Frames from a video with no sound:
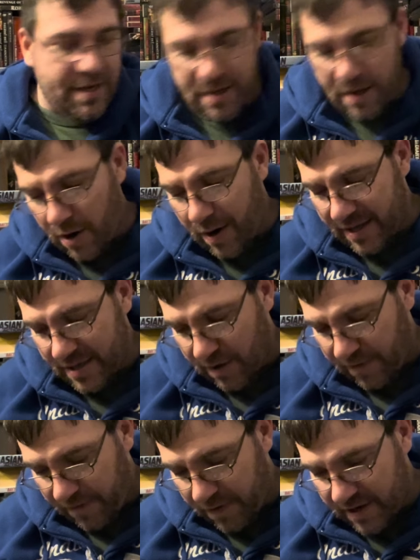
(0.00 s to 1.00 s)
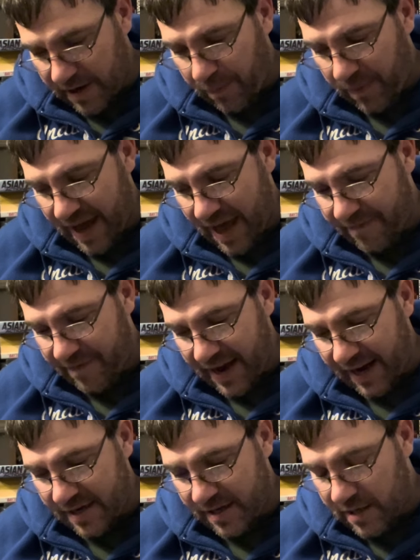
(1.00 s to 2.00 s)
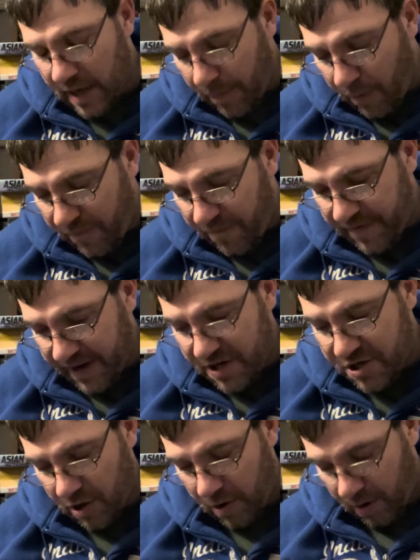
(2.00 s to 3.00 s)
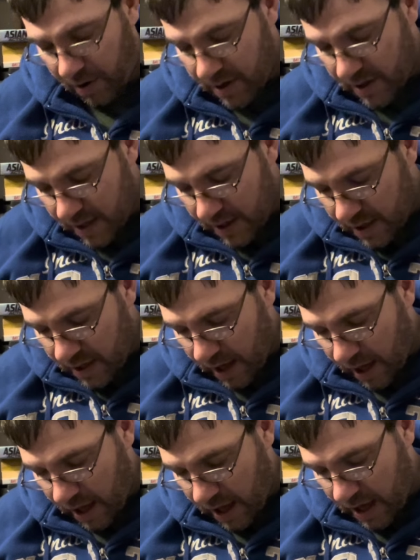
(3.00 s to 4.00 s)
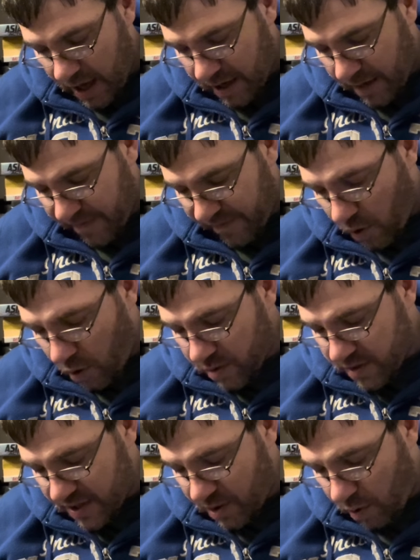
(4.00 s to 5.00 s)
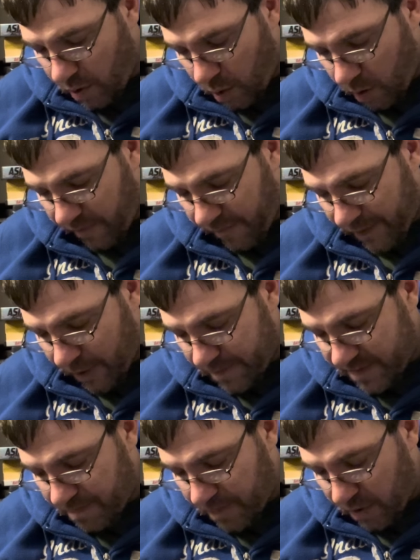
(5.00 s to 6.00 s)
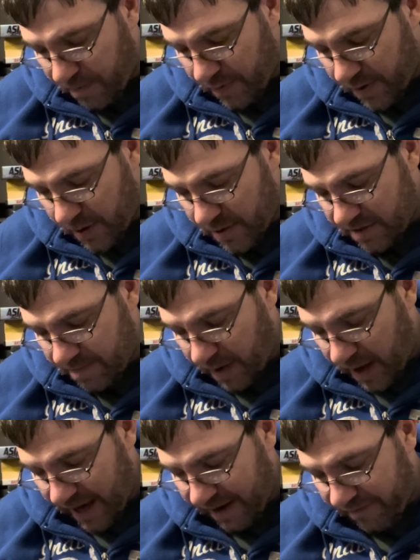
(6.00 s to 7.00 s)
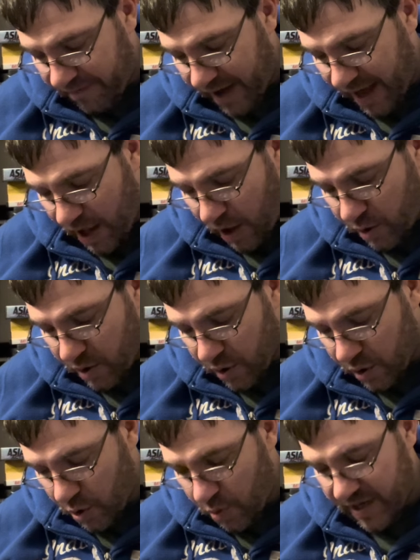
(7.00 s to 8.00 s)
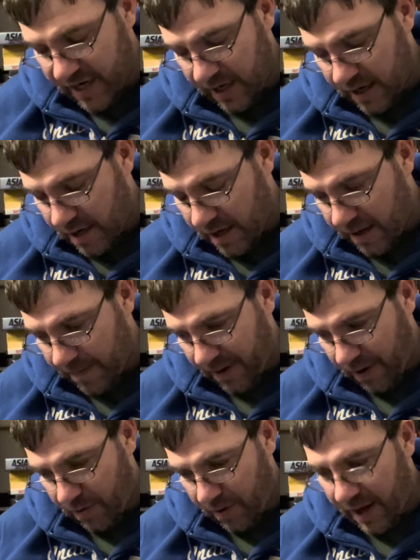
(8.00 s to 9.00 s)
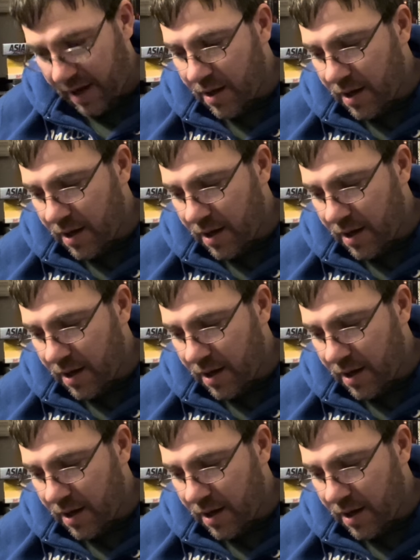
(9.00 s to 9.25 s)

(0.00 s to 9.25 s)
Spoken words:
Alright, so first up we have a double feature. A couple of old school horror films, both produced by Val Lewton, apparently.